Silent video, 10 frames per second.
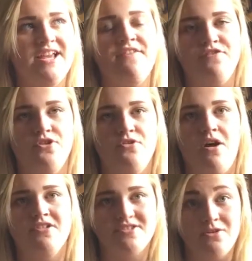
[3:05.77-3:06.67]
If you
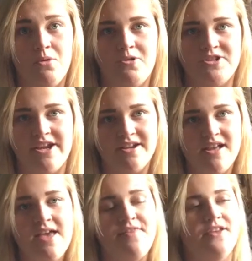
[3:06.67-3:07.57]
are still watching,
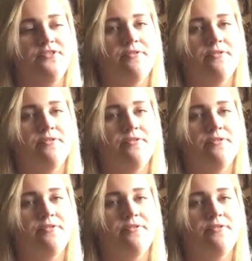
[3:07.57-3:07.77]
then you're